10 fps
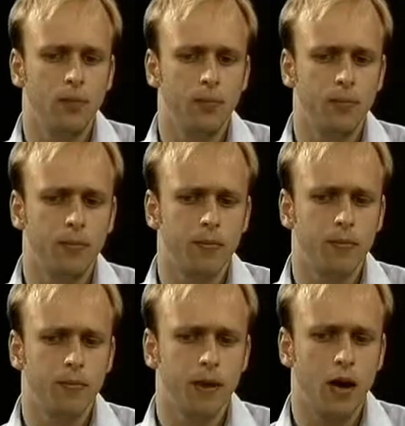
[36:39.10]

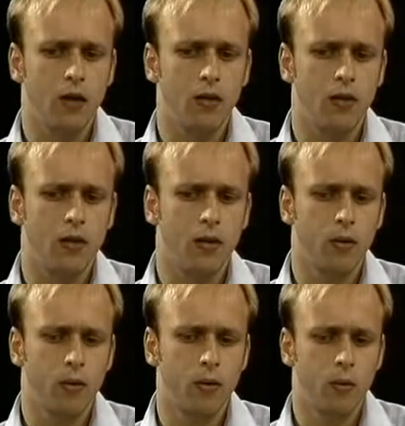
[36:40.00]
Now,
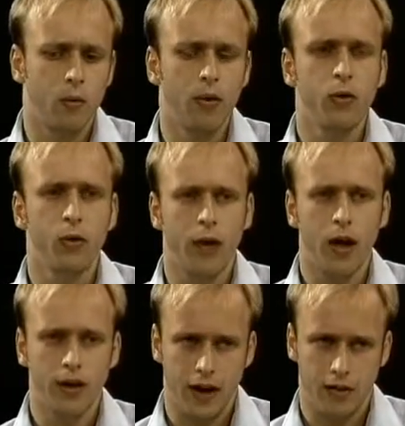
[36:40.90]
with or
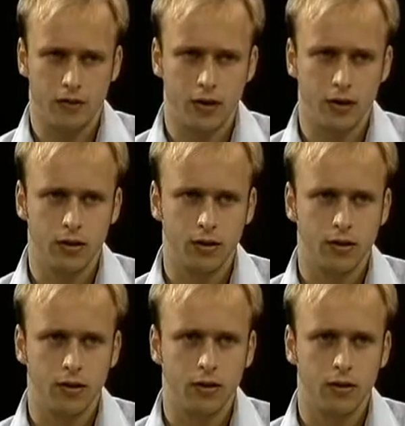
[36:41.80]
without NAFTA,
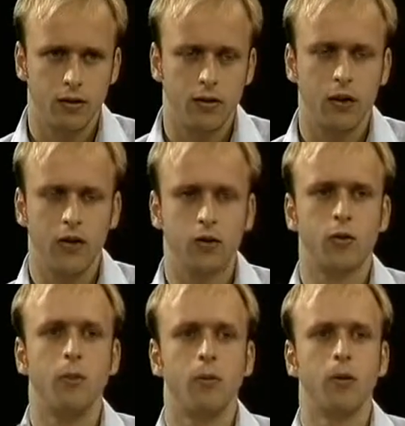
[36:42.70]
you
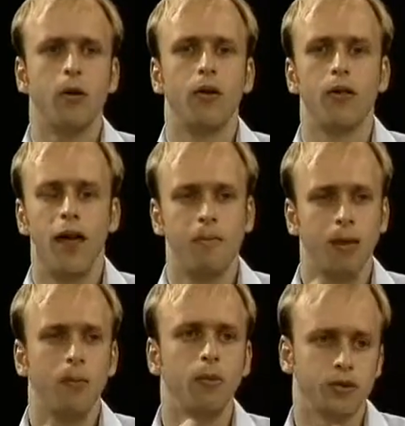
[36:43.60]
have to remember
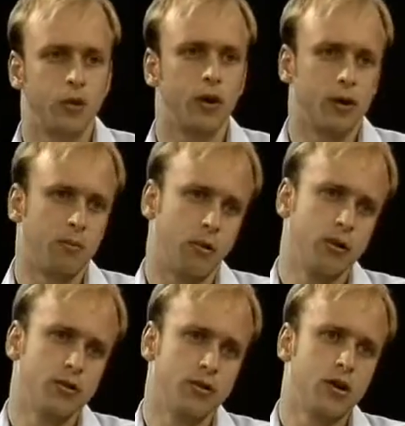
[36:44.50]
that bubble is going to
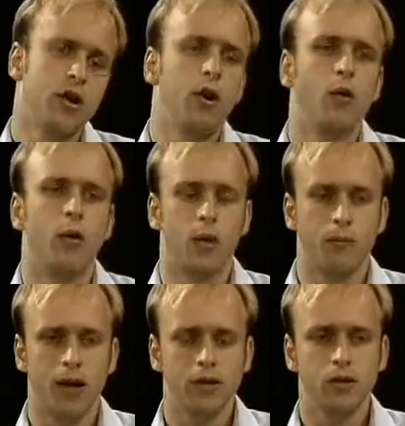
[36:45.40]
burst.
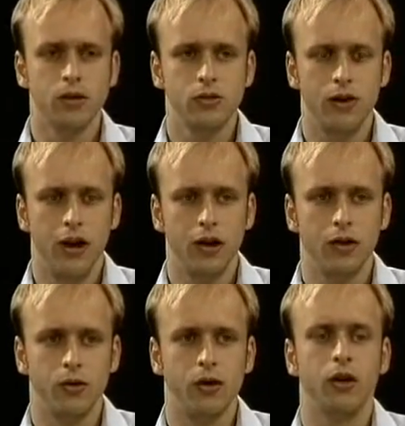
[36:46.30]
When the peso is
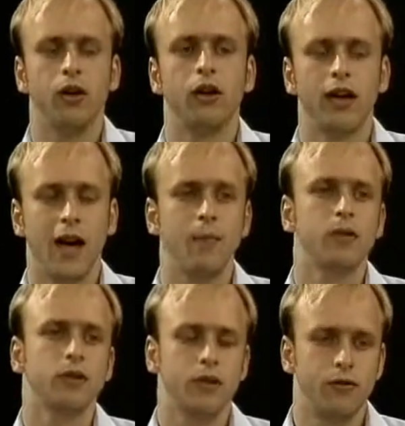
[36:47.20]
devalued,
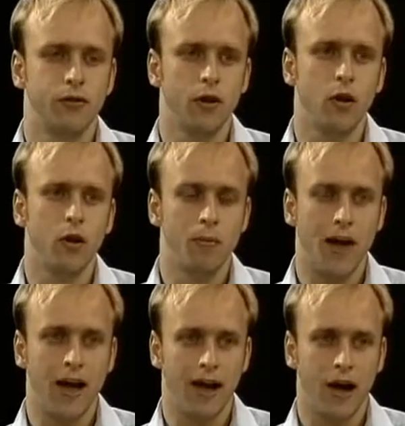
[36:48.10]
capital is going to
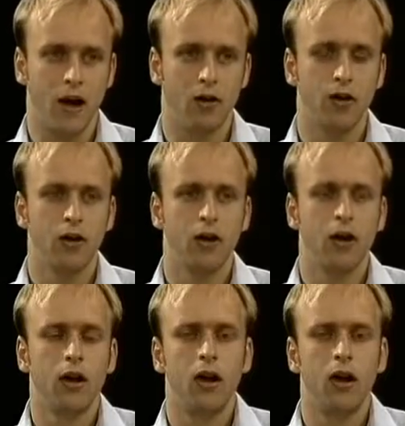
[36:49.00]
flow back out.